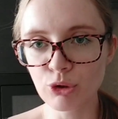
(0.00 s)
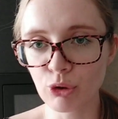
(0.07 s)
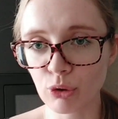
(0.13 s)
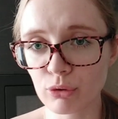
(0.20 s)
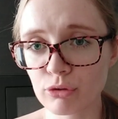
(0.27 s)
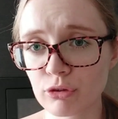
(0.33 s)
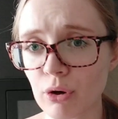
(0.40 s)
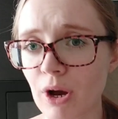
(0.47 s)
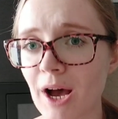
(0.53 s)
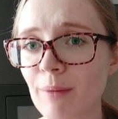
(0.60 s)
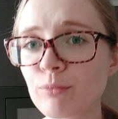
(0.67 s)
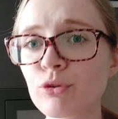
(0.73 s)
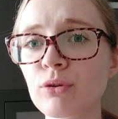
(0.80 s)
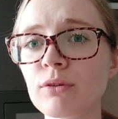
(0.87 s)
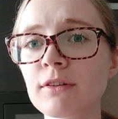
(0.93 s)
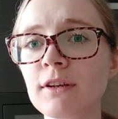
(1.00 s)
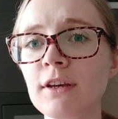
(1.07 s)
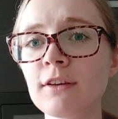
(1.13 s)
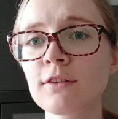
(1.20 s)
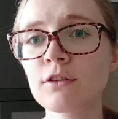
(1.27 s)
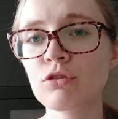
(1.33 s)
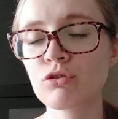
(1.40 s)
also up to your
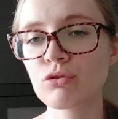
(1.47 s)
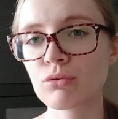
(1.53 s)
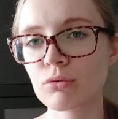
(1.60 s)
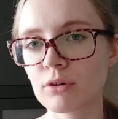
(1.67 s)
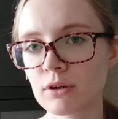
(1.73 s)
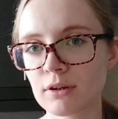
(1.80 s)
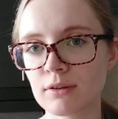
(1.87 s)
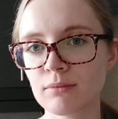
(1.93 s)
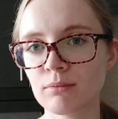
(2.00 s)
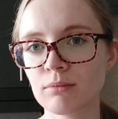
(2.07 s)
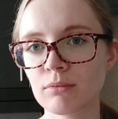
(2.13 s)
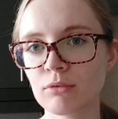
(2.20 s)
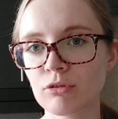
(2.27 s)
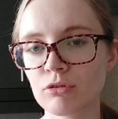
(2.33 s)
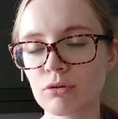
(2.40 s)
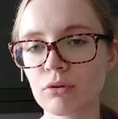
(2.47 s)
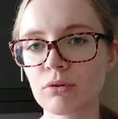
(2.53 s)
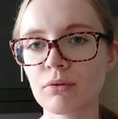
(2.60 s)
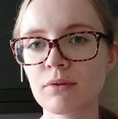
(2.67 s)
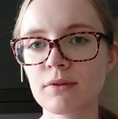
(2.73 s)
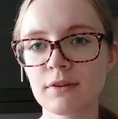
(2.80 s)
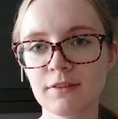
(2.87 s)
taste sugar.
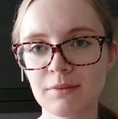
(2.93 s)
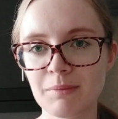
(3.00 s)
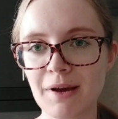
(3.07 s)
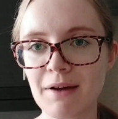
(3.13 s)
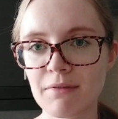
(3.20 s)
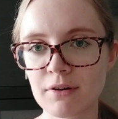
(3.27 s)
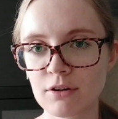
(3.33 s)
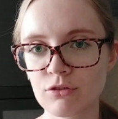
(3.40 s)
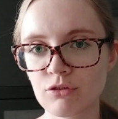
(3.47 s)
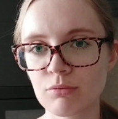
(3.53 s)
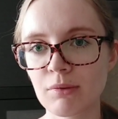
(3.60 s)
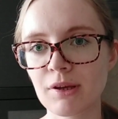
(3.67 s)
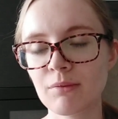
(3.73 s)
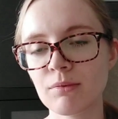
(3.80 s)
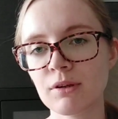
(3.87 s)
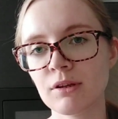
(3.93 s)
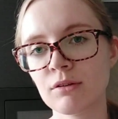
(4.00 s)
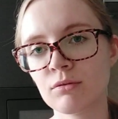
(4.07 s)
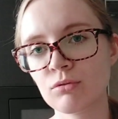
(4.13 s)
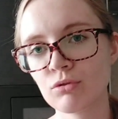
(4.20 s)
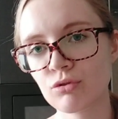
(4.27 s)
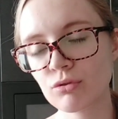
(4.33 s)
So this beverage may
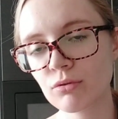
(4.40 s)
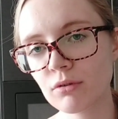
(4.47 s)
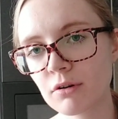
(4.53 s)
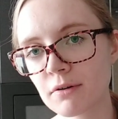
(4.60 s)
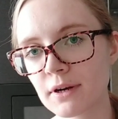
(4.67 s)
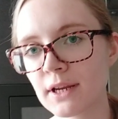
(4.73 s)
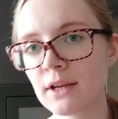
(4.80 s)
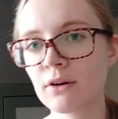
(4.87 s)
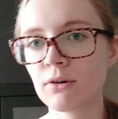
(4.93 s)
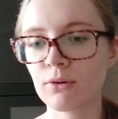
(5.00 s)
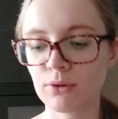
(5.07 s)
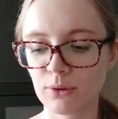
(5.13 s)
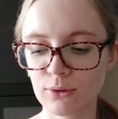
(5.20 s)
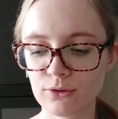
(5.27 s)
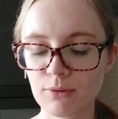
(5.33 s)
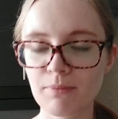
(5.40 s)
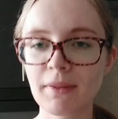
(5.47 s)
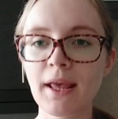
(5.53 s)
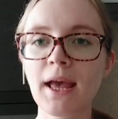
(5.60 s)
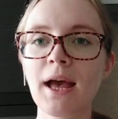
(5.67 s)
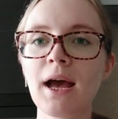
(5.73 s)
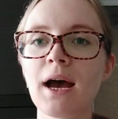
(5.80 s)
be sugary or not.
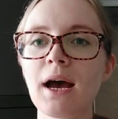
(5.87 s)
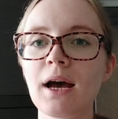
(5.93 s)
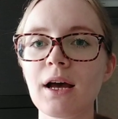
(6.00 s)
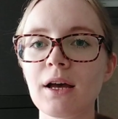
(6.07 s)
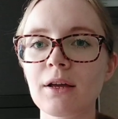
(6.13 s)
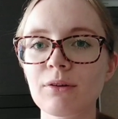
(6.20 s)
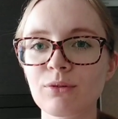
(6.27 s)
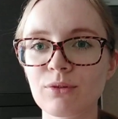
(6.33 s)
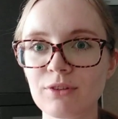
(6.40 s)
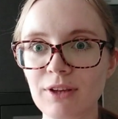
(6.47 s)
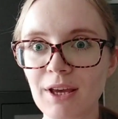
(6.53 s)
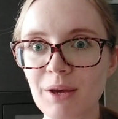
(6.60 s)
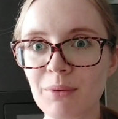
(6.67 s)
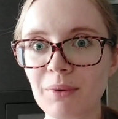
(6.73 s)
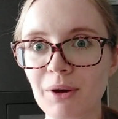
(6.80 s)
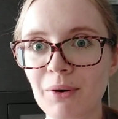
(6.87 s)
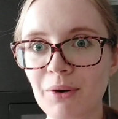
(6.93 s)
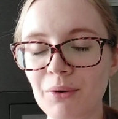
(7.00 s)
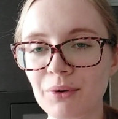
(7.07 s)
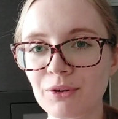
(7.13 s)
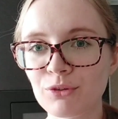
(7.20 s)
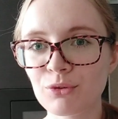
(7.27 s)
Today we're
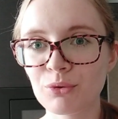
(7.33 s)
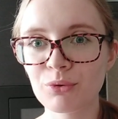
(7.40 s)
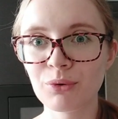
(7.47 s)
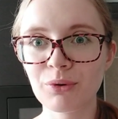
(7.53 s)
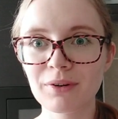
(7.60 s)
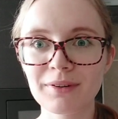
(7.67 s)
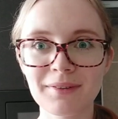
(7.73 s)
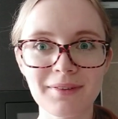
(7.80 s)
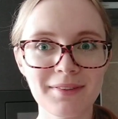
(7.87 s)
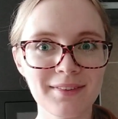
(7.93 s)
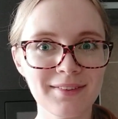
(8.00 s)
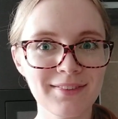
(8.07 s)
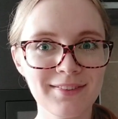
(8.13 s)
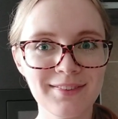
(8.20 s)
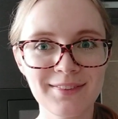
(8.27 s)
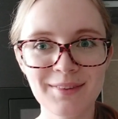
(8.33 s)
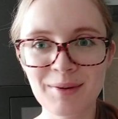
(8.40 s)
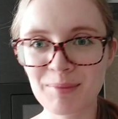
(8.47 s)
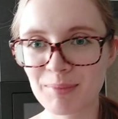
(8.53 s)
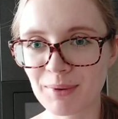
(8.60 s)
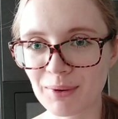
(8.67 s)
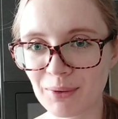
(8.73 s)
going to cook the
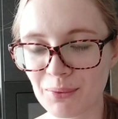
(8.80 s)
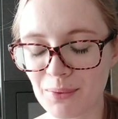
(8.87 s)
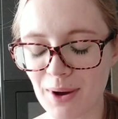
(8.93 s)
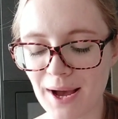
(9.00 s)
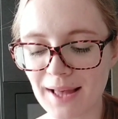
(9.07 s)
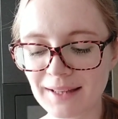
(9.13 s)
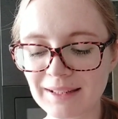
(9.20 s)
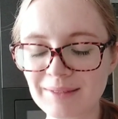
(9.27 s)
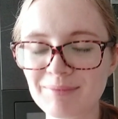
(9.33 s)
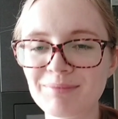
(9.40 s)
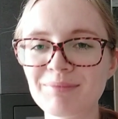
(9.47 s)
simple one,